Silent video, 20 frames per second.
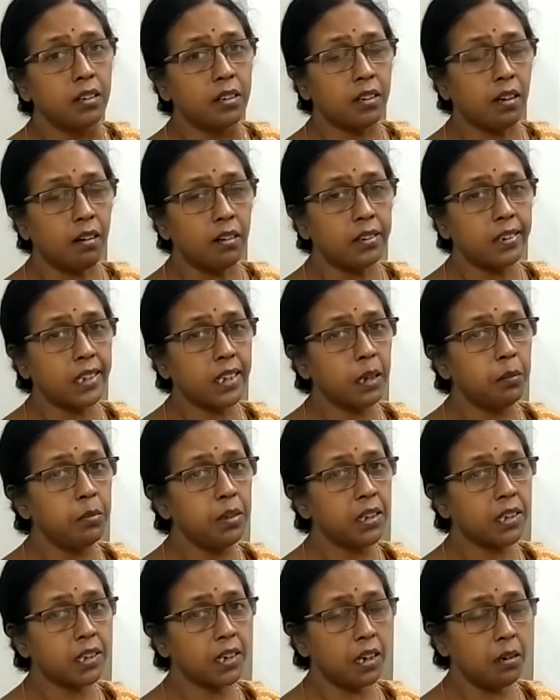third
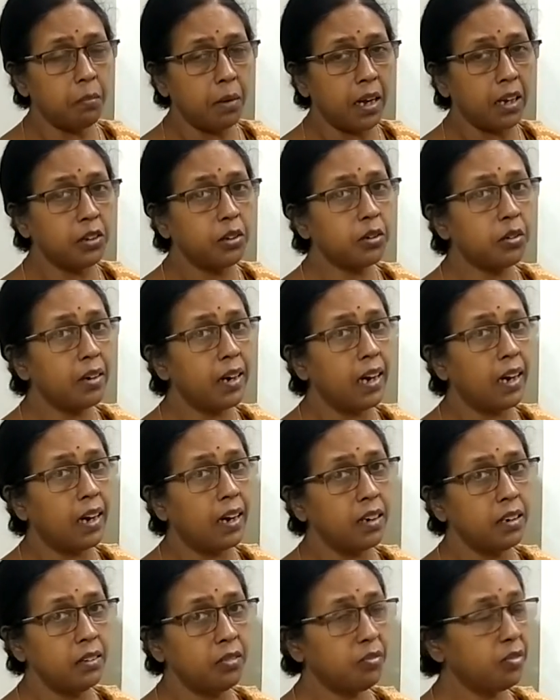semester major
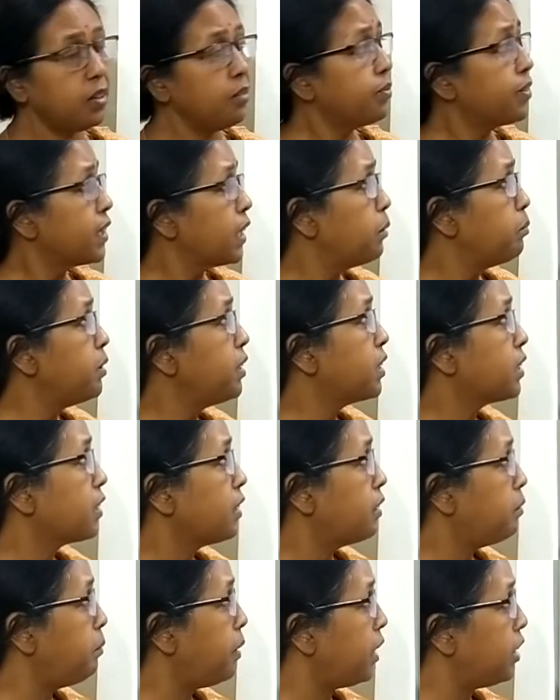and fifth
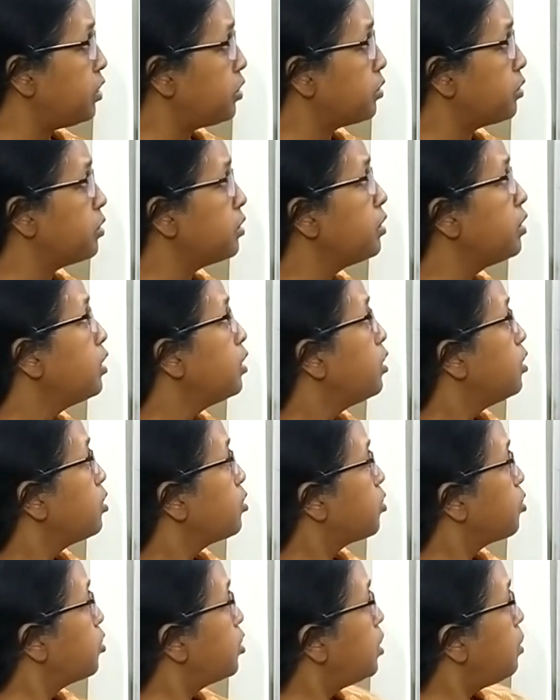semester major.
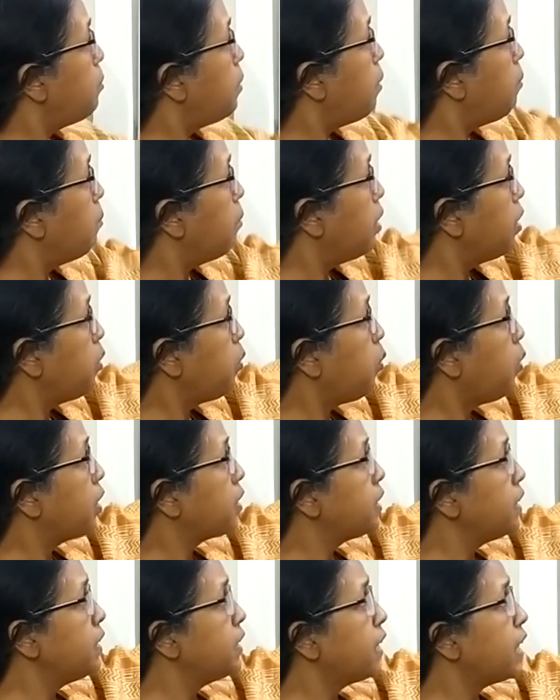So you remember
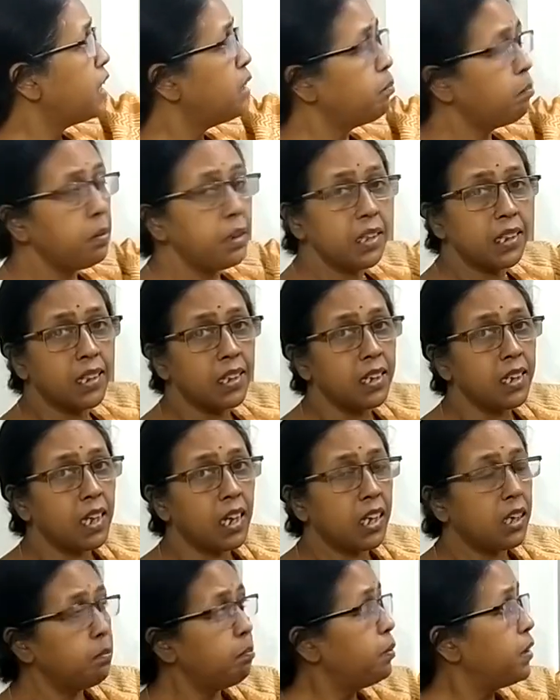what is NPC?
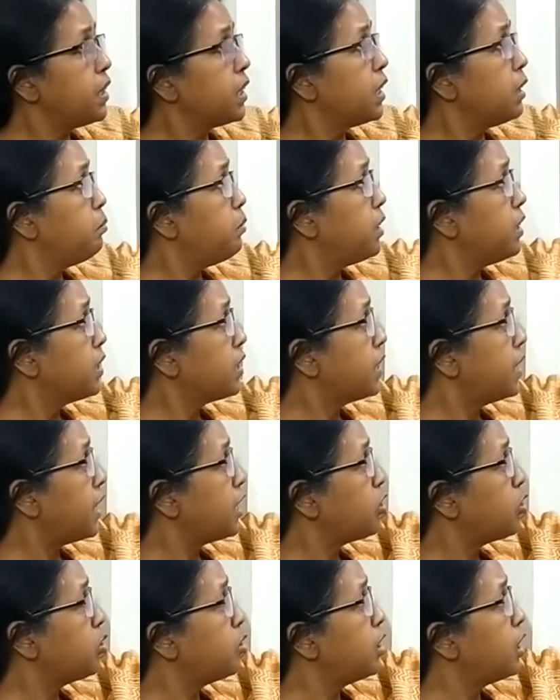NPC means
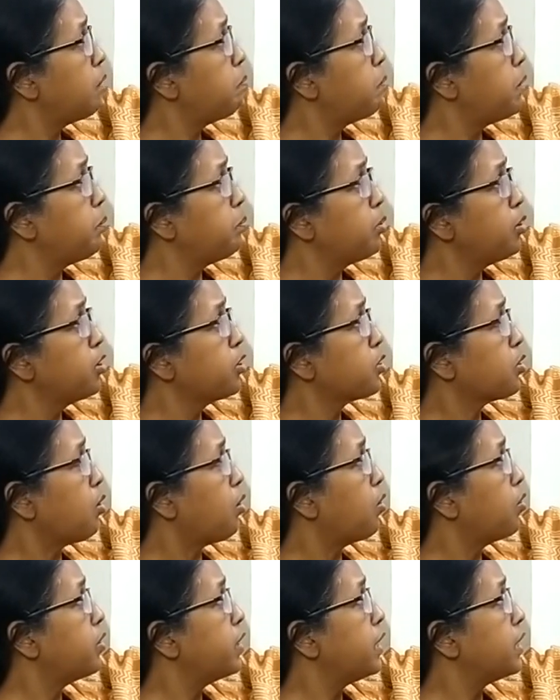National People's
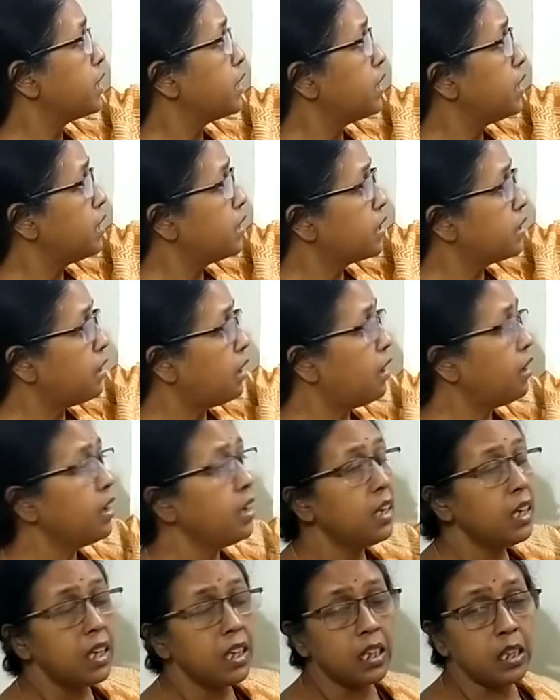Congress. It is the
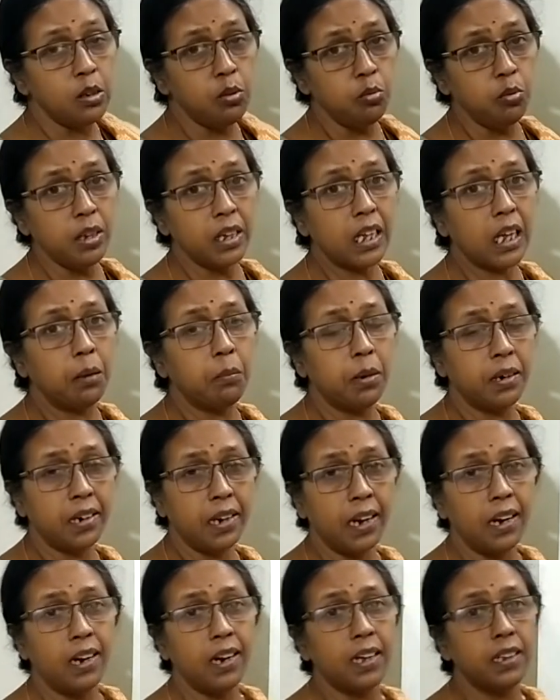
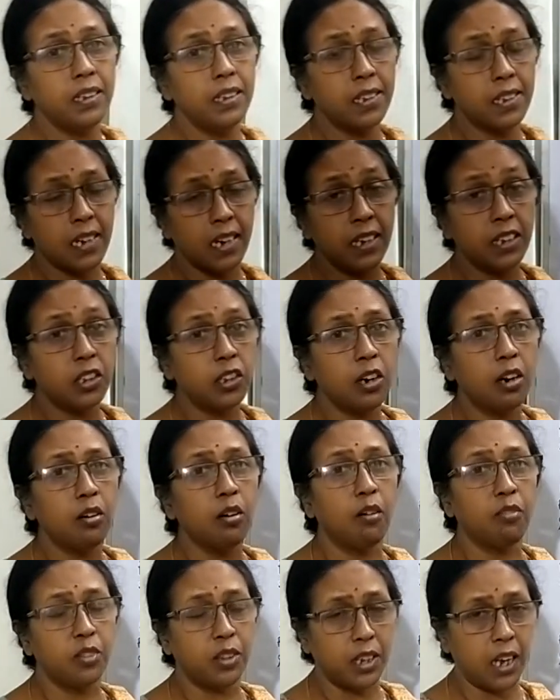unicameral legislature
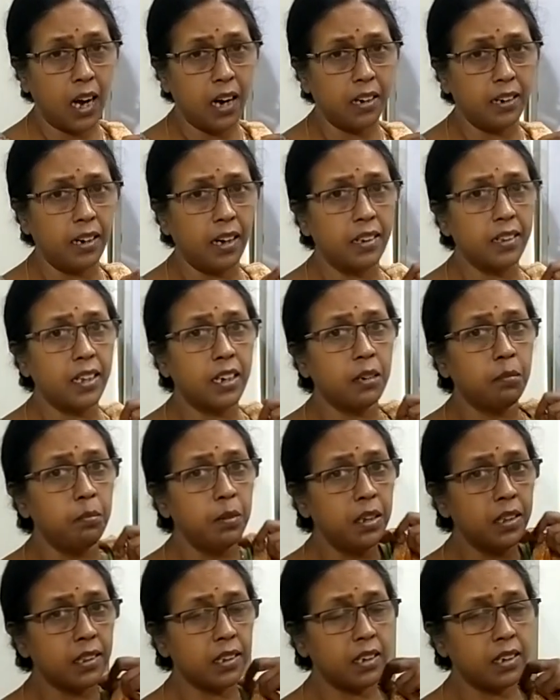of China. That
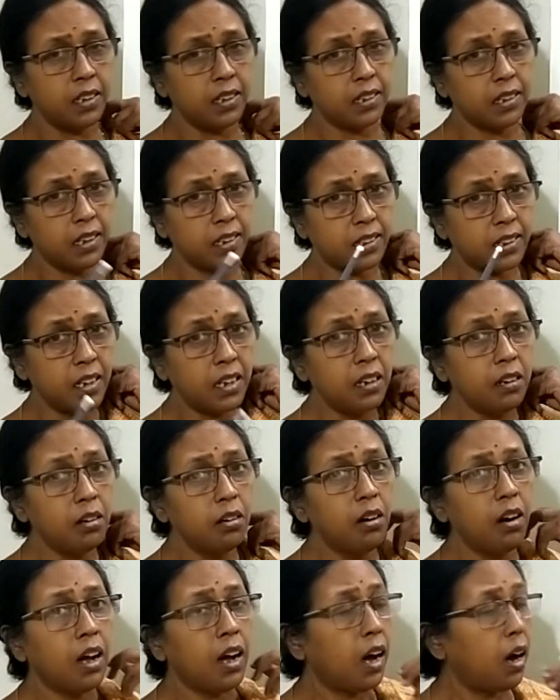means it is the
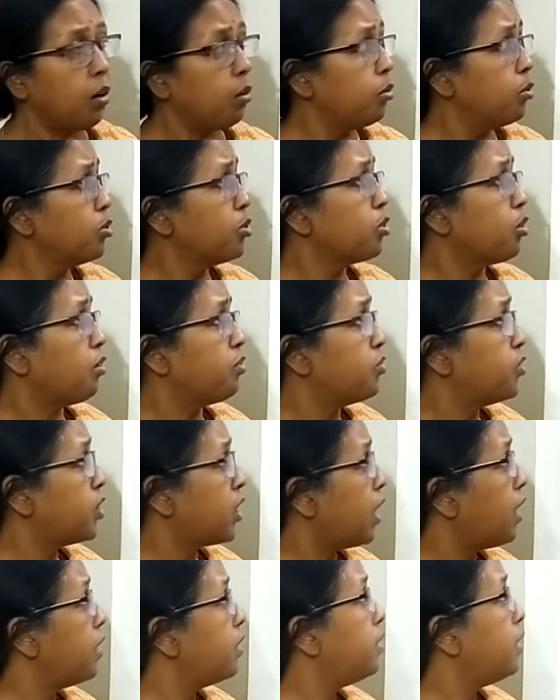single house of
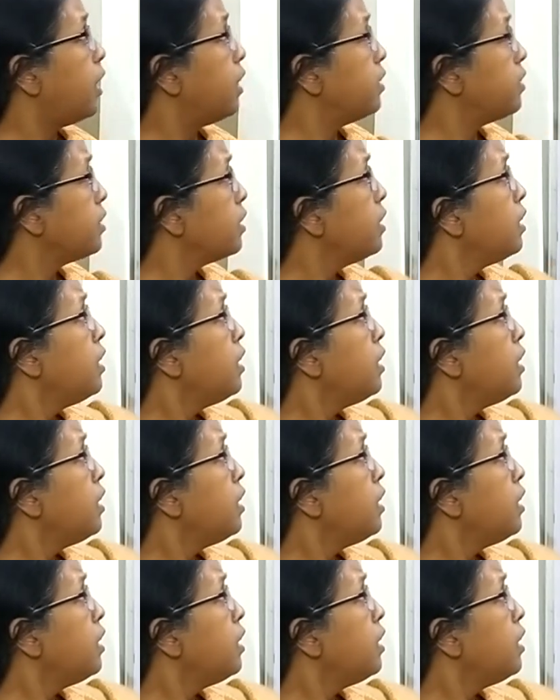China's